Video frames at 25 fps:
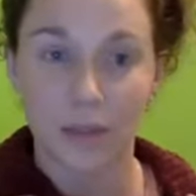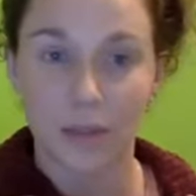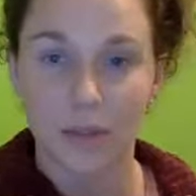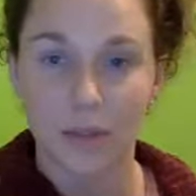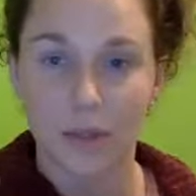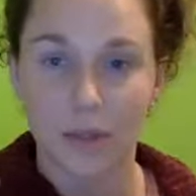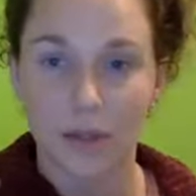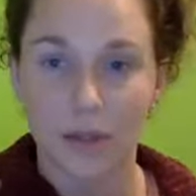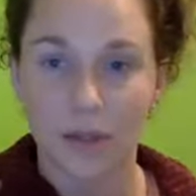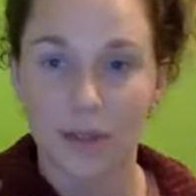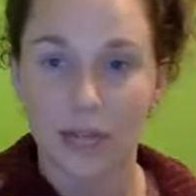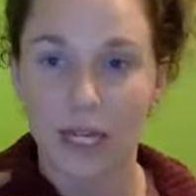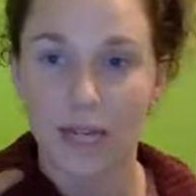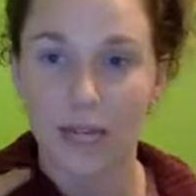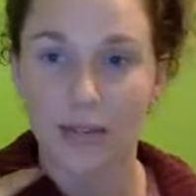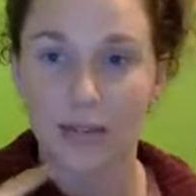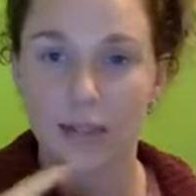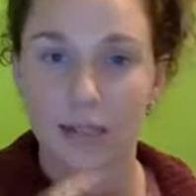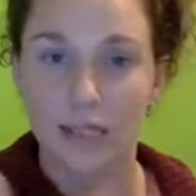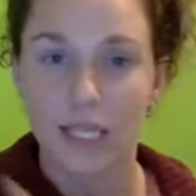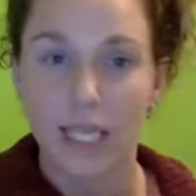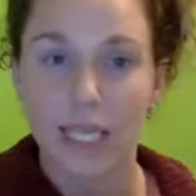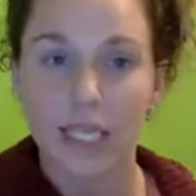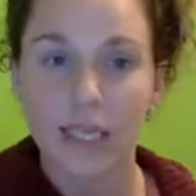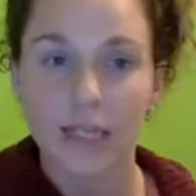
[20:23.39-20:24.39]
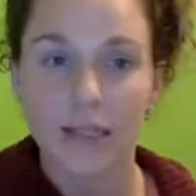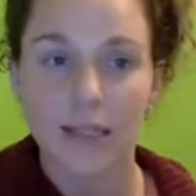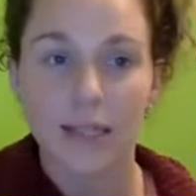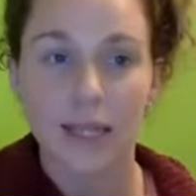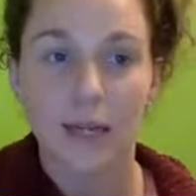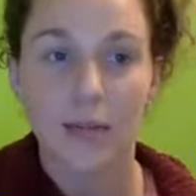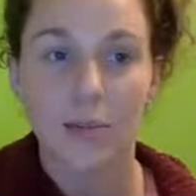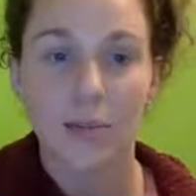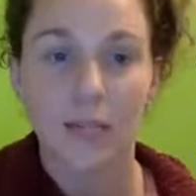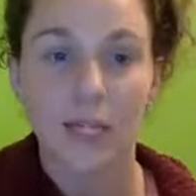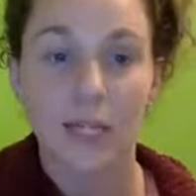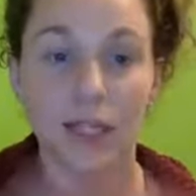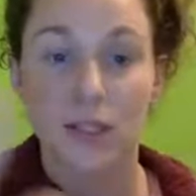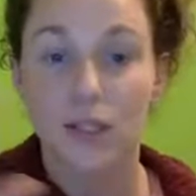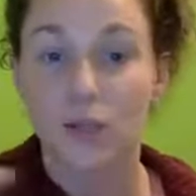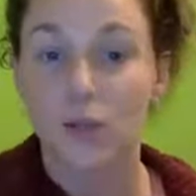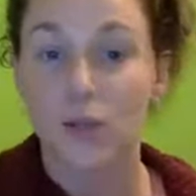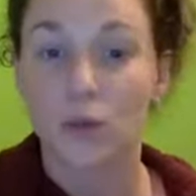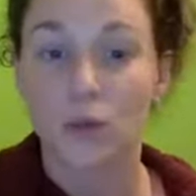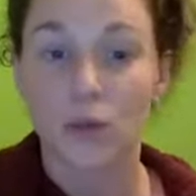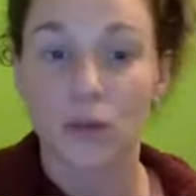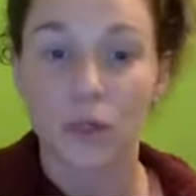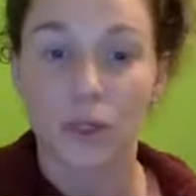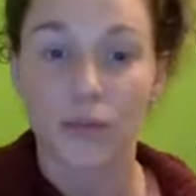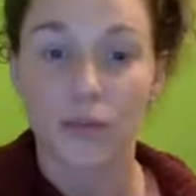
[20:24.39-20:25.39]
So our skin is our biggest
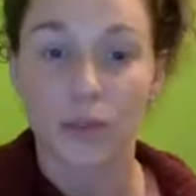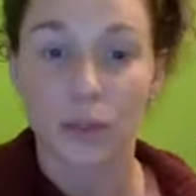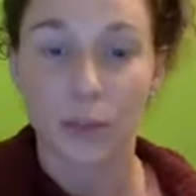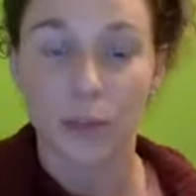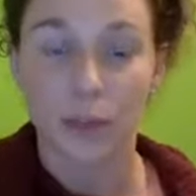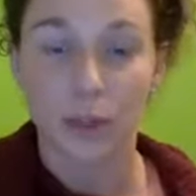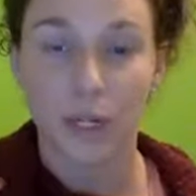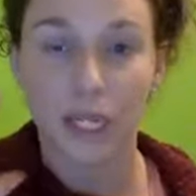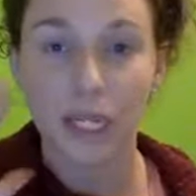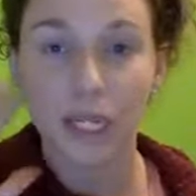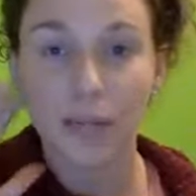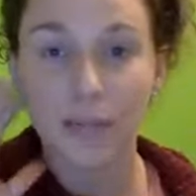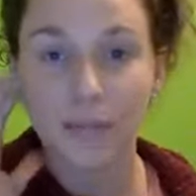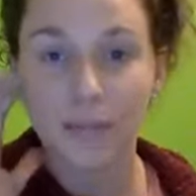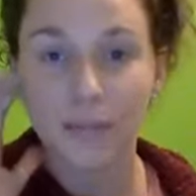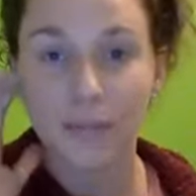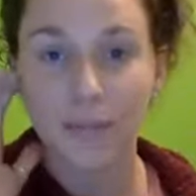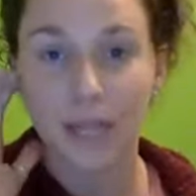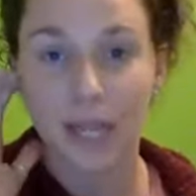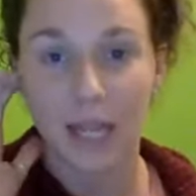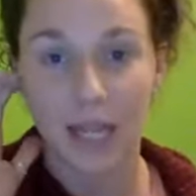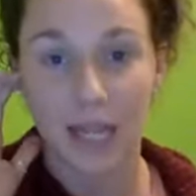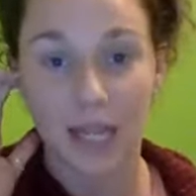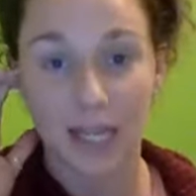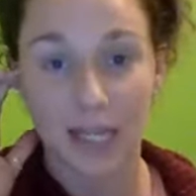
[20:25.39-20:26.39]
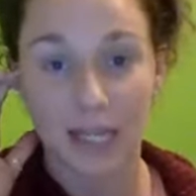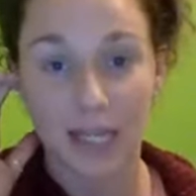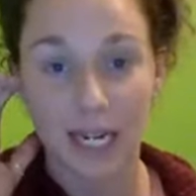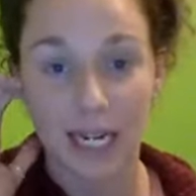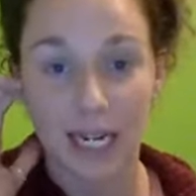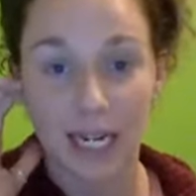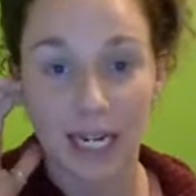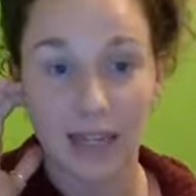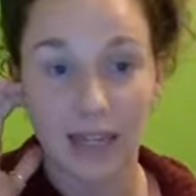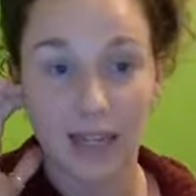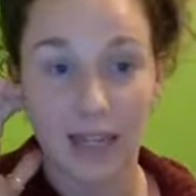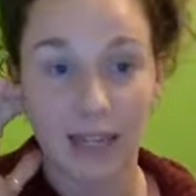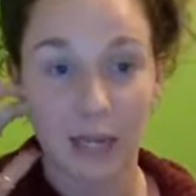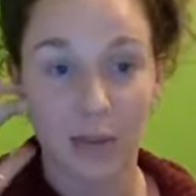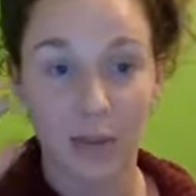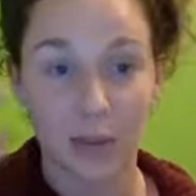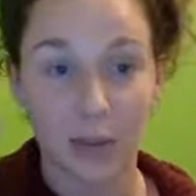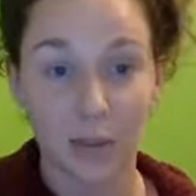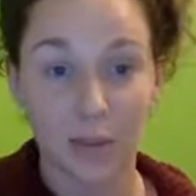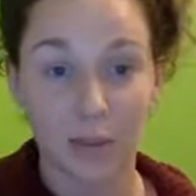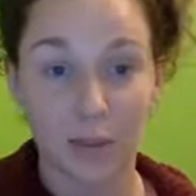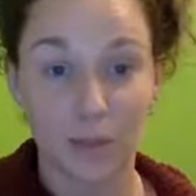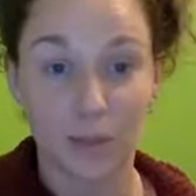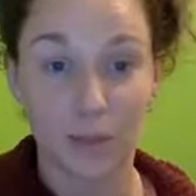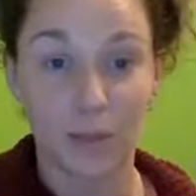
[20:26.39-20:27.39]
organ of the body, and anything that
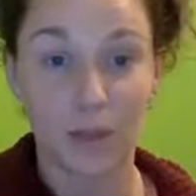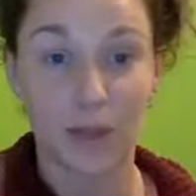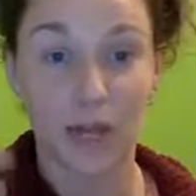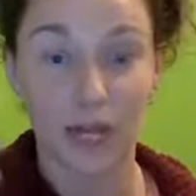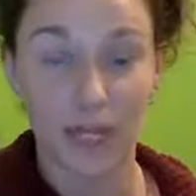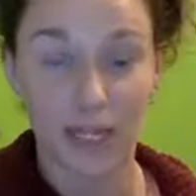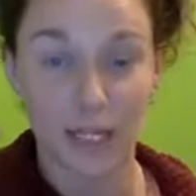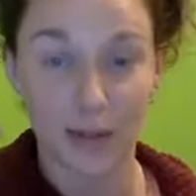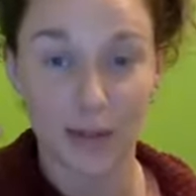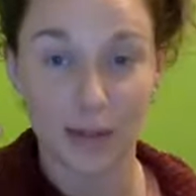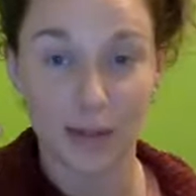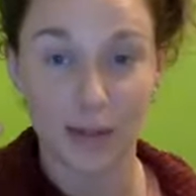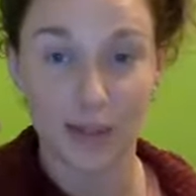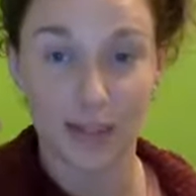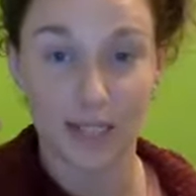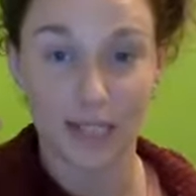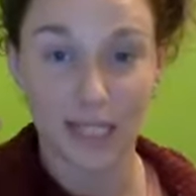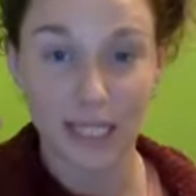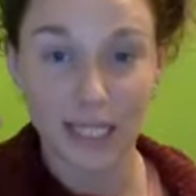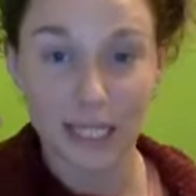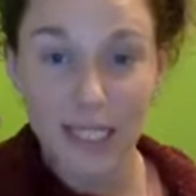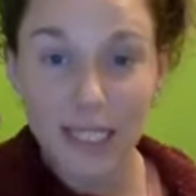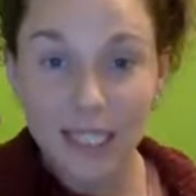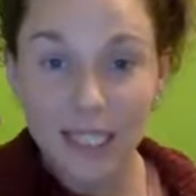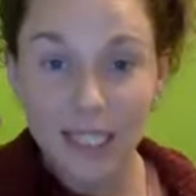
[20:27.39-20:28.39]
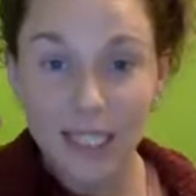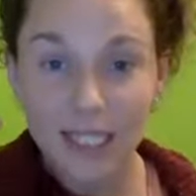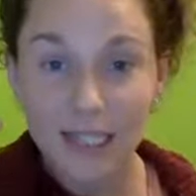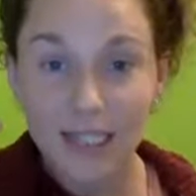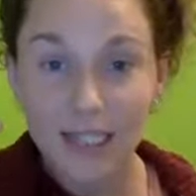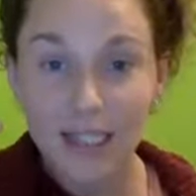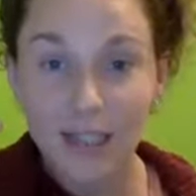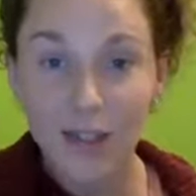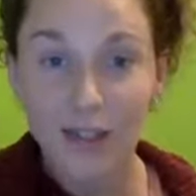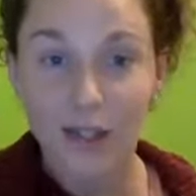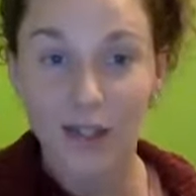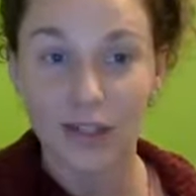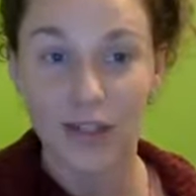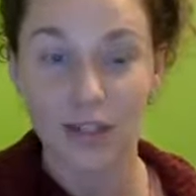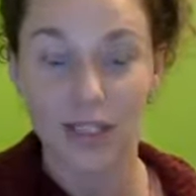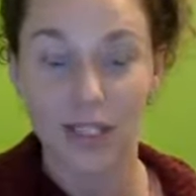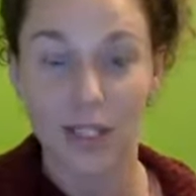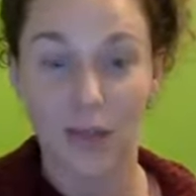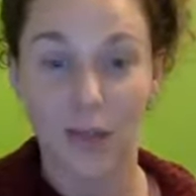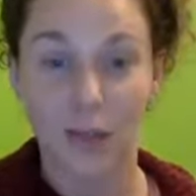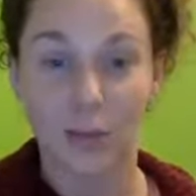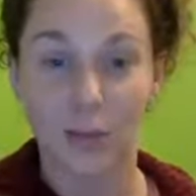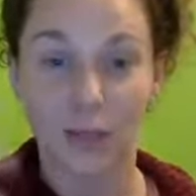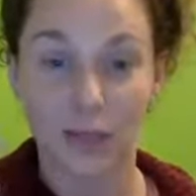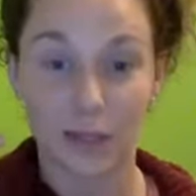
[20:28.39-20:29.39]
we apply to our skin goes
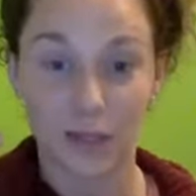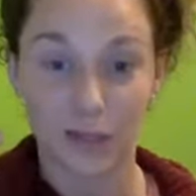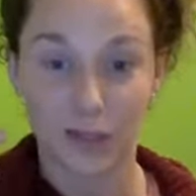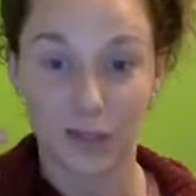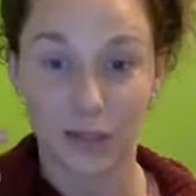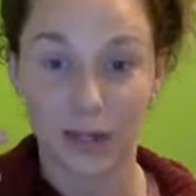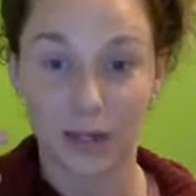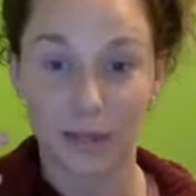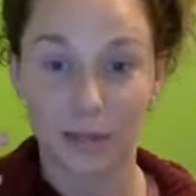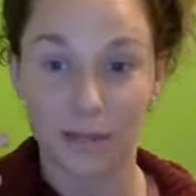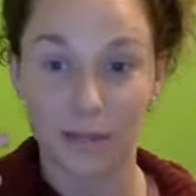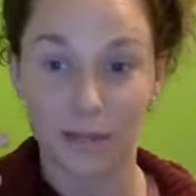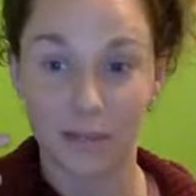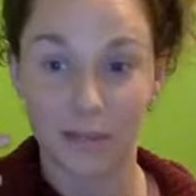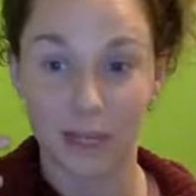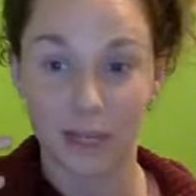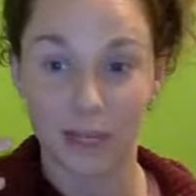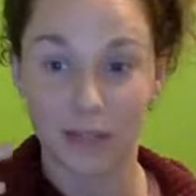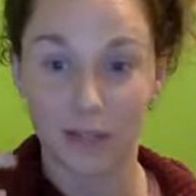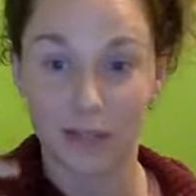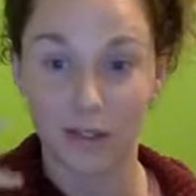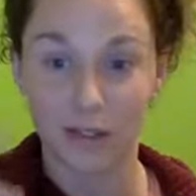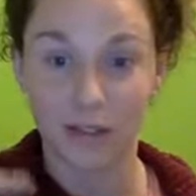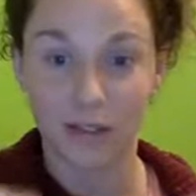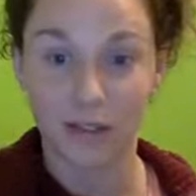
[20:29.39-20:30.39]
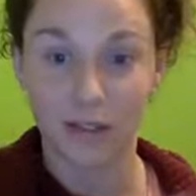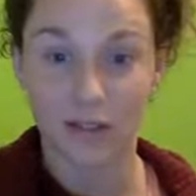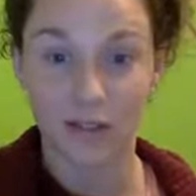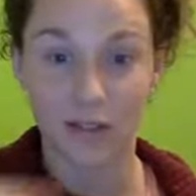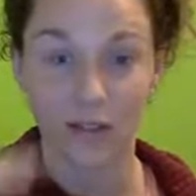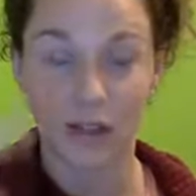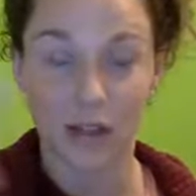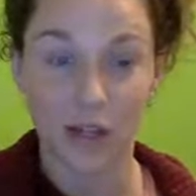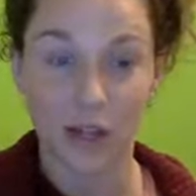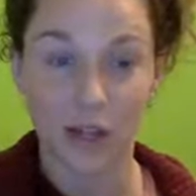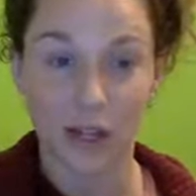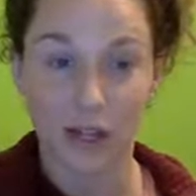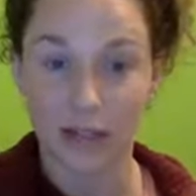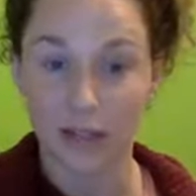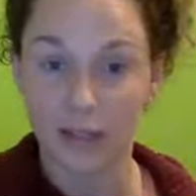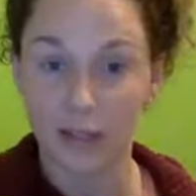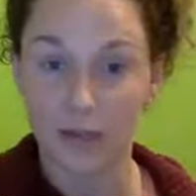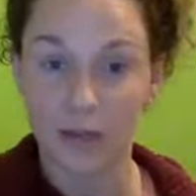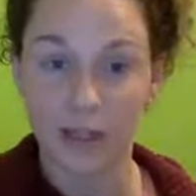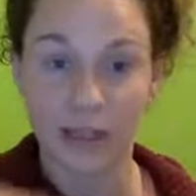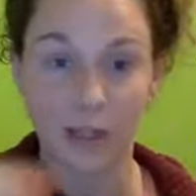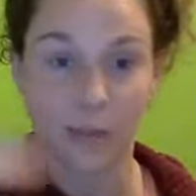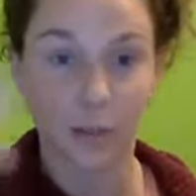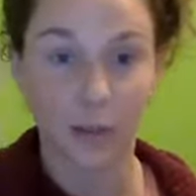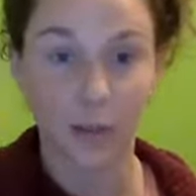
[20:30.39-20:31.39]
into our bloodstream and just circulates
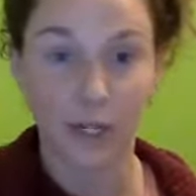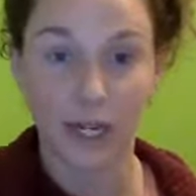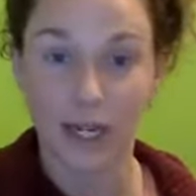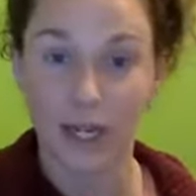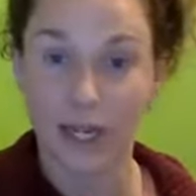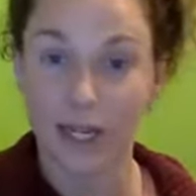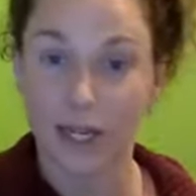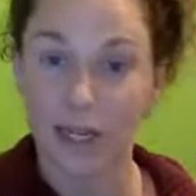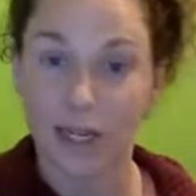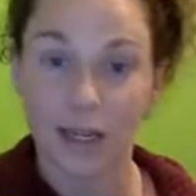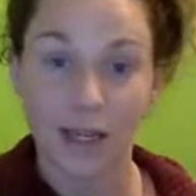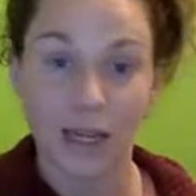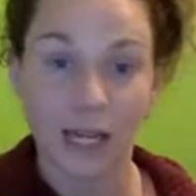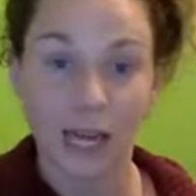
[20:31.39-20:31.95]
around the body.